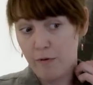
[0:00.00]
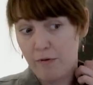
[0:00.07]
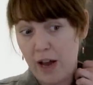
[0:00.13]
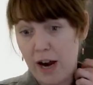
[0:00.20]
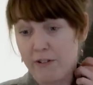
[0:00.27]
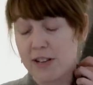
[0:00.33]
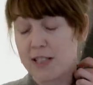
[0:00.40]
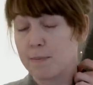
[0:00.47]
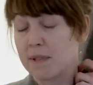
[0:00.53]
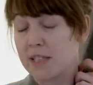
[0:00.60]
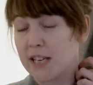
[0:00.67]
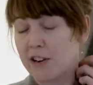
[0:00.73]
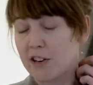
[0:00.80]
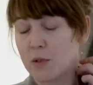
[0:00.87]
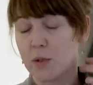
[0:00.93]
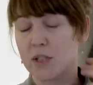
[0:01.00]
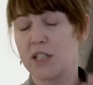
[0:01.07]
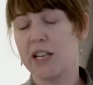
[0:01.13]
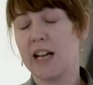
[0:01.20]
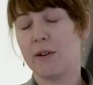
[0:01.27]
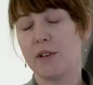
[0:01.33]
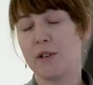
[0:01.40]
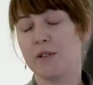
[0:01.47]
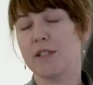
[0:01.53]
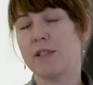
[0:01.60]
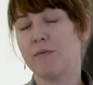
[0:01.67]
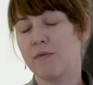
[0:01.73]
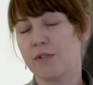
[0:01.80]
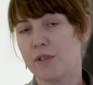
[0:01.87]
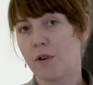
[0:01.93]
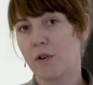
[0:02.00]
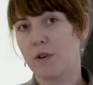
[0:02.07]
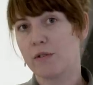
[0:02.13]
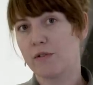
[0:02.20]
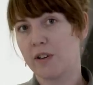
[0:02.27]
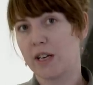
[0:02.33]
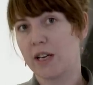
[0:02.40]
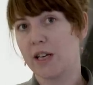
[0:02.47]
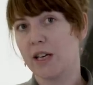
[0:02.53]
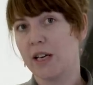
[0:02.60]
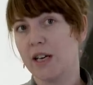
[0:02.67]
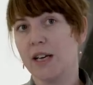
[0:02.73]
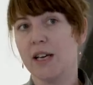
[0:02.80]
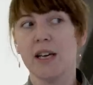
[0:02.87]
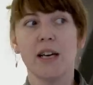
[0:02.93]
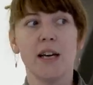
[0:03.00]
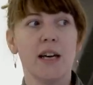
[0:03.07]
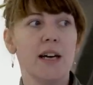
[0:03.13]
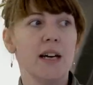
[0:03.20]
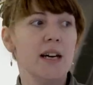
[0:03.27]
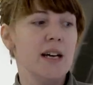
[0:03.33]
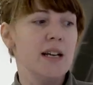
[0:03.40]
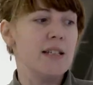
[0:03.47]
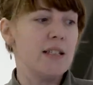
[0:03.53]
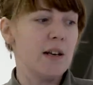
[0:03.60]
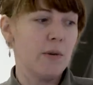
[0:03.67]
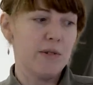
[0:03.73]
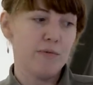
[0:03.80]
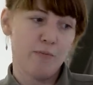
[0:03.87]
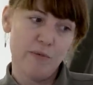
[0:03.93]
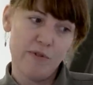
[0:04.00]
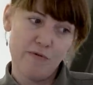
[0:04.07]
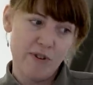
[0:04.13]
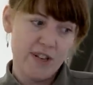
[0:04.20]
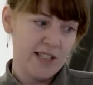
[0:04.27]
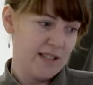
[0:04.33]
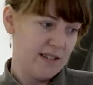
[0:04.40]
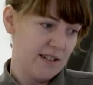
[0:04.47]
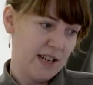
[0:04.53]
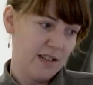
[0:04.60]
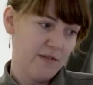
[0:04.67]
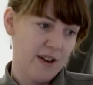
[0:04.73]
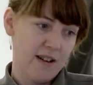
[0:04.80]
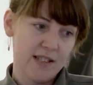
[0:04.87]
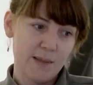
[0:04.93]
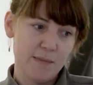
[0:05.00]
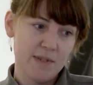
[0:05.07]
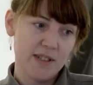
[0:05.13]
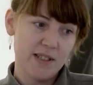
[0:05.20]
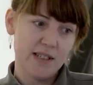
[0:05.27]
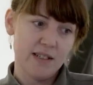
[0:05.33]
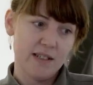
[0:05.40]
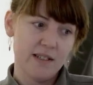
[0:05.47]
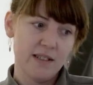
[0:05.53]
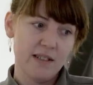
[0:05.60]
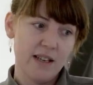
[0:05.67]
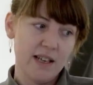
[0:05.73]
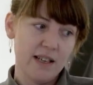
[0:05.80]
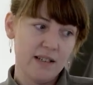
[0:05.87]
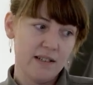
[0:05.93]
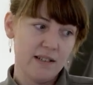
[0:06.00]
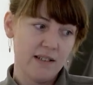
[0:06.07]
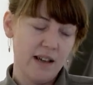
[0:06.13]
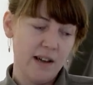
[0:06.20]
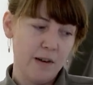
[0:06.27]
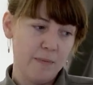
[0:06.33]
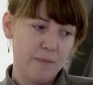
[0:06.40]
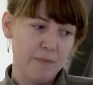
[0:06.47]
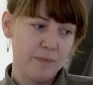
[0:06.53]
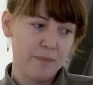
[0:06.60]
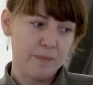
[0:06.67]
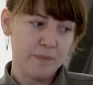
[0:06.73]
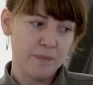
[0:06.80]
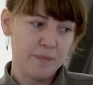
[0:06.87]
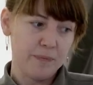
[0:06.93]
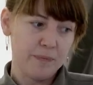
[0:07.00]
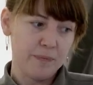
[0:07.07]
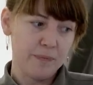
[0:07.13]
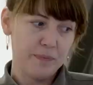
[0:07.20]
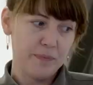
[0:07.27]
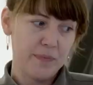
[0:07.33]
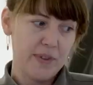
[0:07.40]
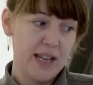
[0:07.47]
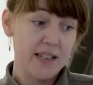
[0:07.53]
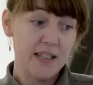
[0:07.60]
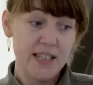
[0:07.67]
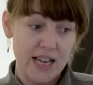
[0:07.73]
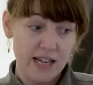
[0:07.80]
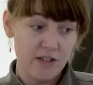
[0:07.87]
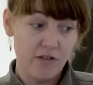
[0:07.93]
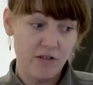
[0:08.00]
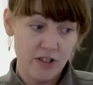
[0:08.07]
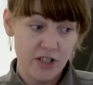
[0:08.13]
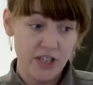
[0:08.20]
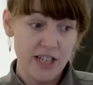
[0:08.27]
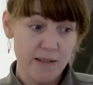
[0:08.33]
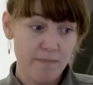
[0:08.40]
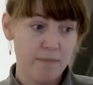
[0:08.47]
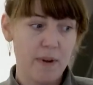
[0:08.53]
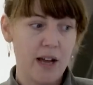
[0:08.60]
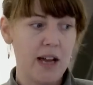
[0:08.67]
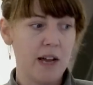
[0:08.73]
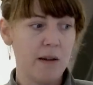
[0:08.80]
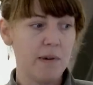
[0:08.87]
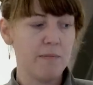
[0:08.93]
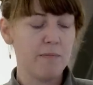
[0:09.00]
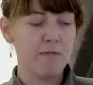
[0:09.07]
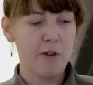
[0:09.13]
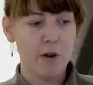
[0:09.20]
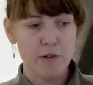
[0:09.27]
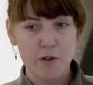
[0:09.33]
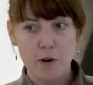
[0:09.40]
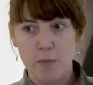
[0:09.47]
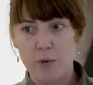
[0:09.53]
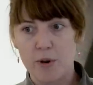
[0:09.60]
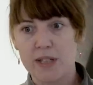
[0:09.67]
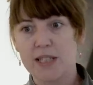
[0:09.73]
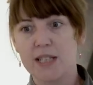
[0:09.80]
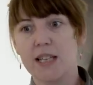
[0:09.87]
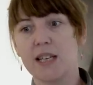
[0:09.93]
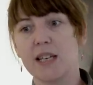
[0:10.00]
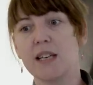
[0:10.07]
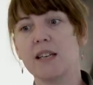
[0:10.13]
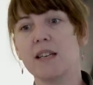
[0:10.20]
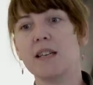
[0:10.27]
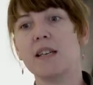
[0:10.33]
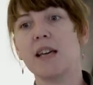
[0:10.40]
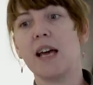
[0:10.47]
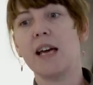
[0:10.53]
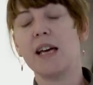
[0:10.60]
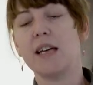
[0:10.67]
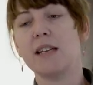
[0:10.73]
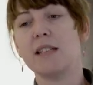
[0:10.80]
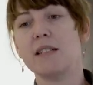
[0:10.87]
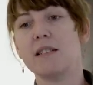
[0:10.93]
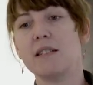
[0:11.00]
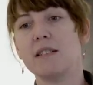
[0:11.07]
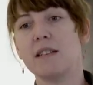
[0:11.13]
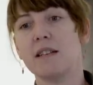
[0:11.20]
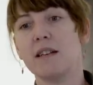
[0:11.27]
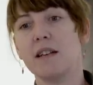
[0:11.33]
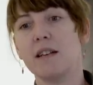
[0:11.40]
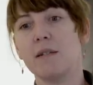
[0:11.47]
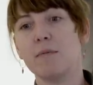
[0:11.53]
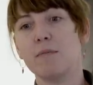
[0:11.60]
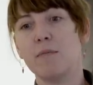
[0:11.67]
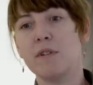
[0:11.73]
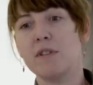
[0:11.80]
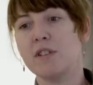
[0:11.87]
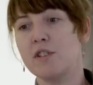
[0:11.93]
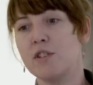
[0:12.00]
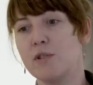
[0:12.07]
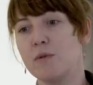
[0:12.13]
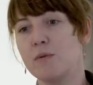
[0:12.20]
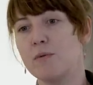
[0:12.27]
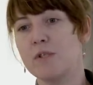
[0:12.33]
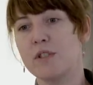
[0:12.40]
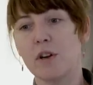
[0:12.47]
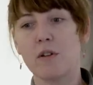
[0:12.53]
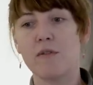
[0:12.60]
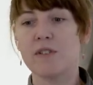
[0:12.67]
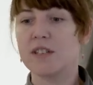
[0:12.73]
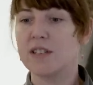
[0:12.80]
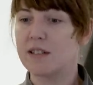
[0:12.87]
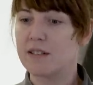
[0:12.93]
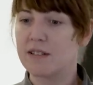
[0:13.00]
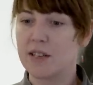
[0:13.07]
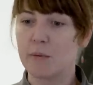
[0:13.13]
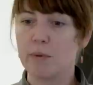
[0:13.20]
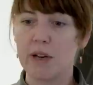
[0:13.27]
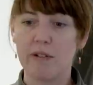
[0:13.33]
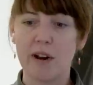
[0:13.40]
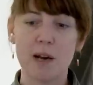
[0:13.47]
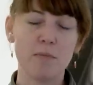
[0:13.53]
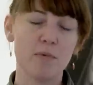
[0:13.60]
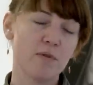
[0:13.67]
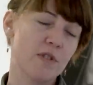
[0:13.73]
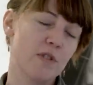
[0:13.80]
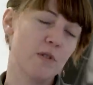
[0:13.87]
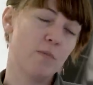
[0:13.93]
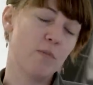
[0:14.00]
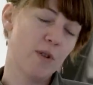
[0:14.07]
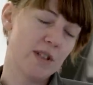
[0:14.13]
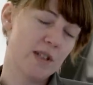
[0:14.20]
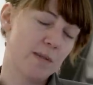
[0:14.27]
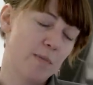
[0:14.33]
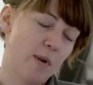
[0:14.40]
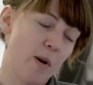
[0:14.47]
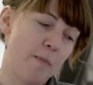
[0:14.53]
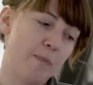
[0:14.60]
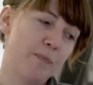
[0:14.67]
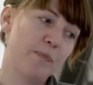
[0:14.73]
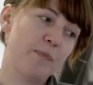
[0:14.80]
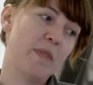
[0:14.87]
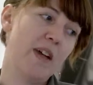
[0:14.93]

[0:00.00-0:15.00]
various materials which are now used in photography. So with recent advancements in technology, in photo printing, and with the new surfaces that we are able to print upon.